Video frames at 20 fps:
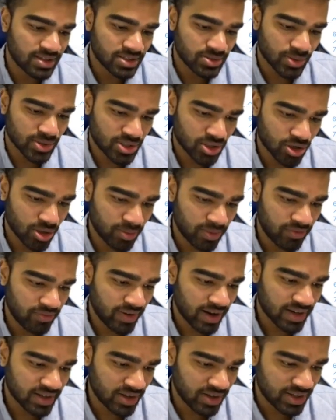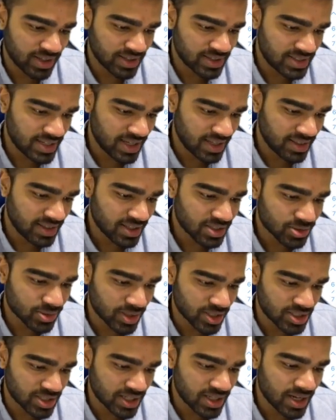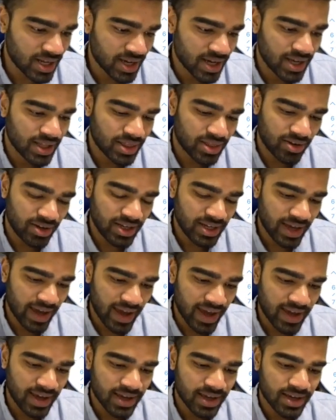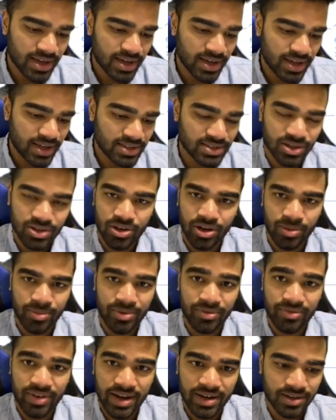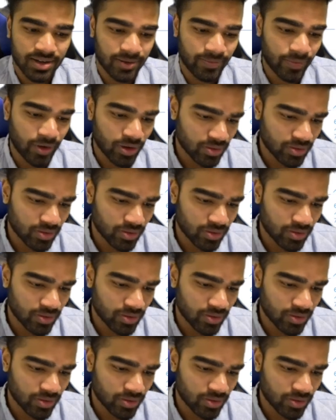What's a common factor? You can see in this question, 3a is a common factor.